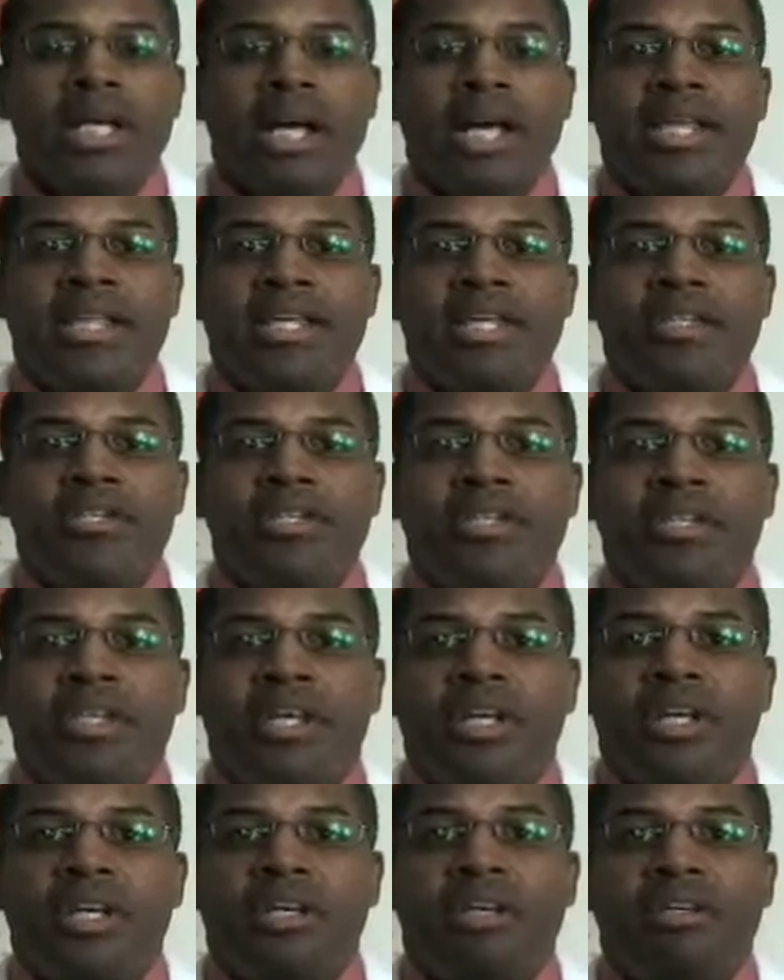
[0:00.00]
I then
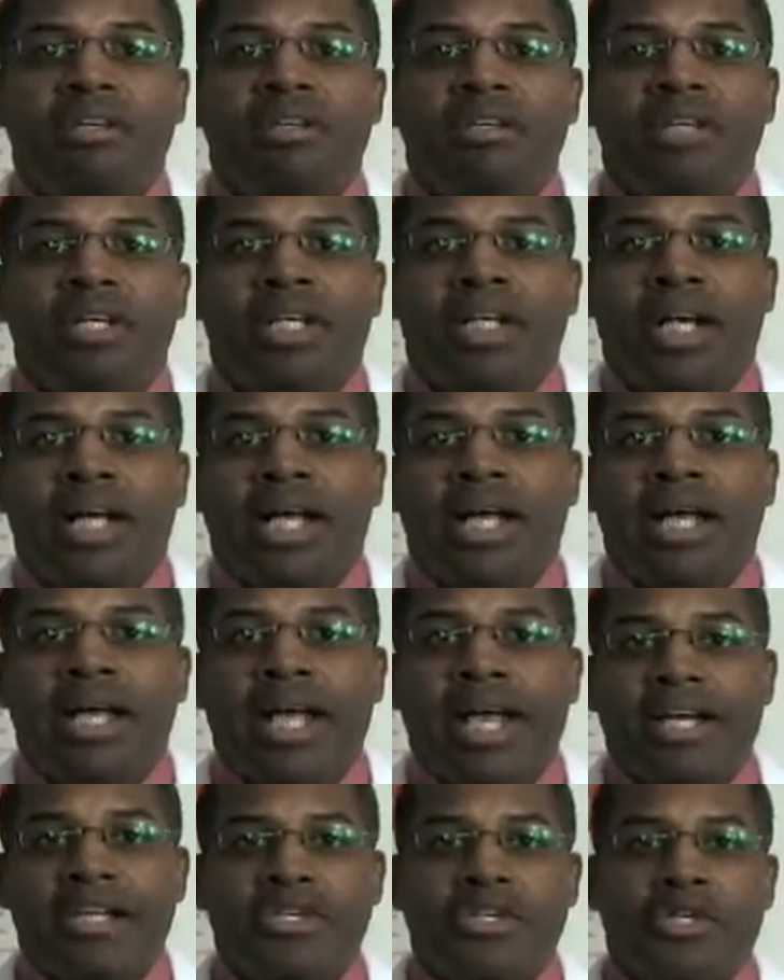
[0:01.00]
did uh,
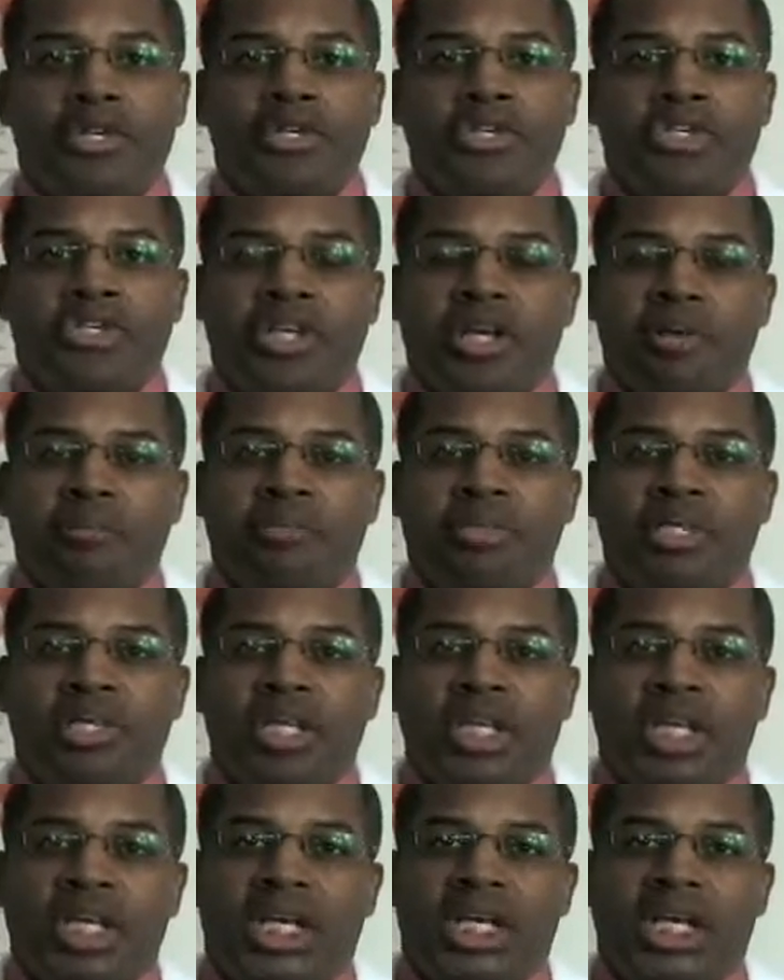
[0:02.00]

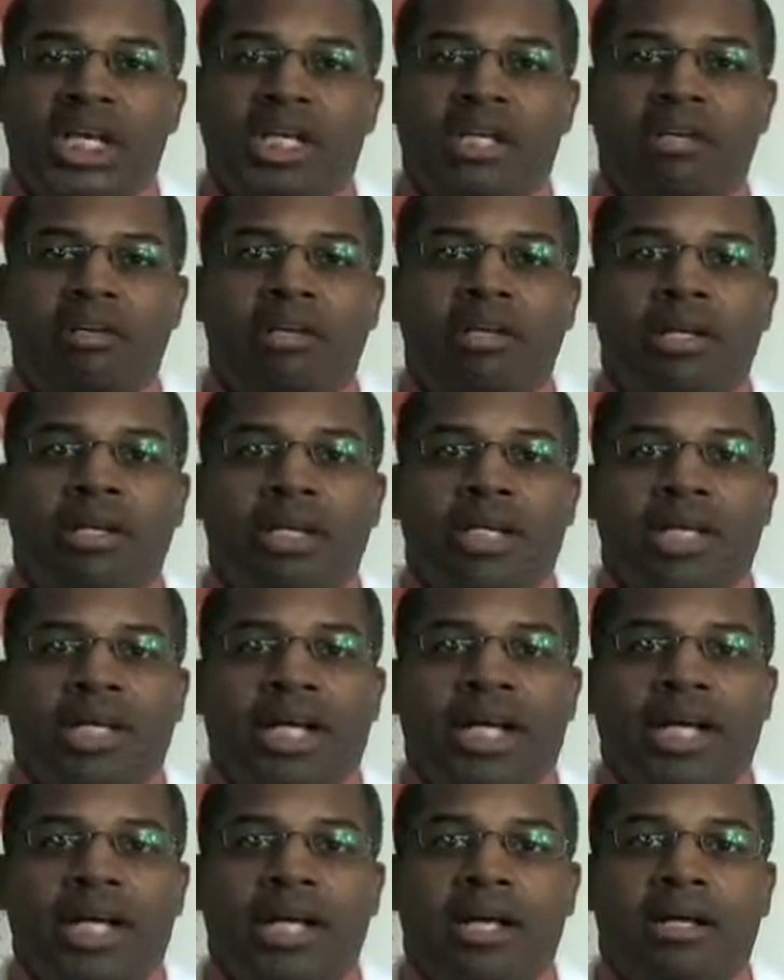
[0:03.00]
externships in
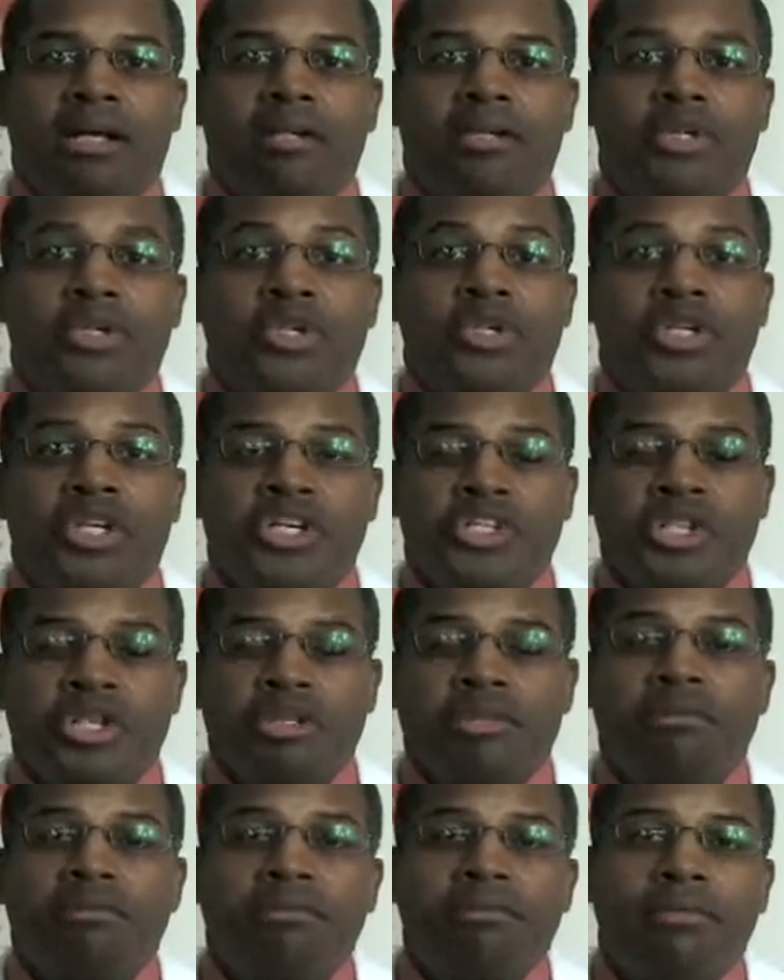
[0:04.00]
uh,
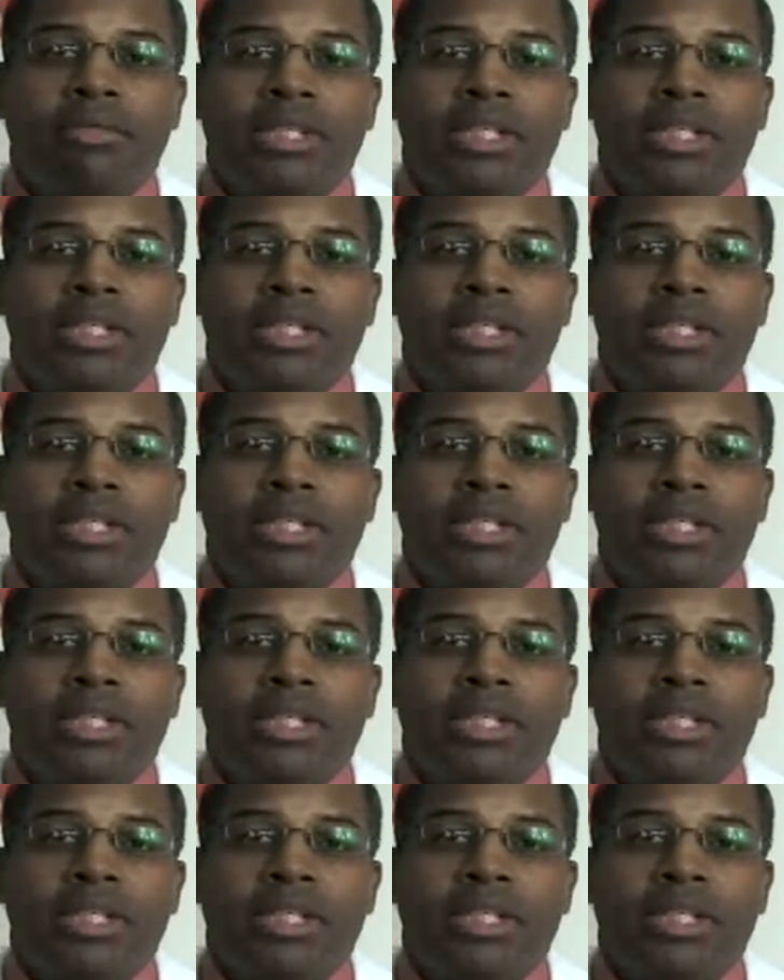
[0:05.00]
nutrition